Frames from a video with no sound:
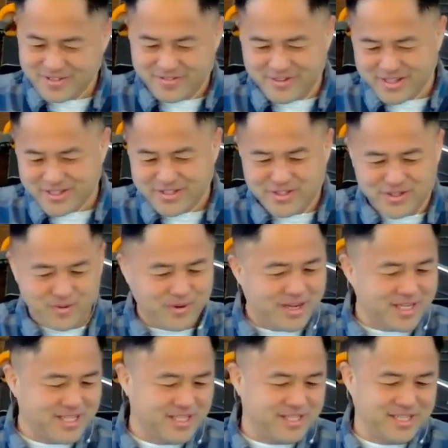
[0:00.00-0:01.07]
your fingers do the
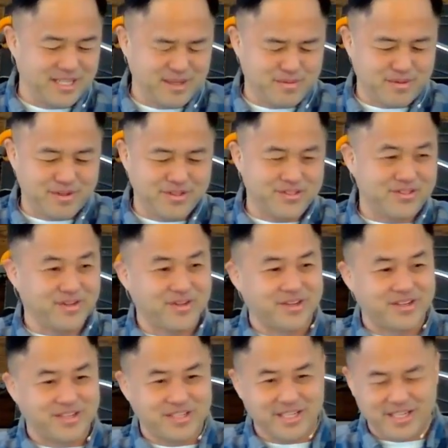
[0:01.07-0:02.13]
walking to Hebrews, or,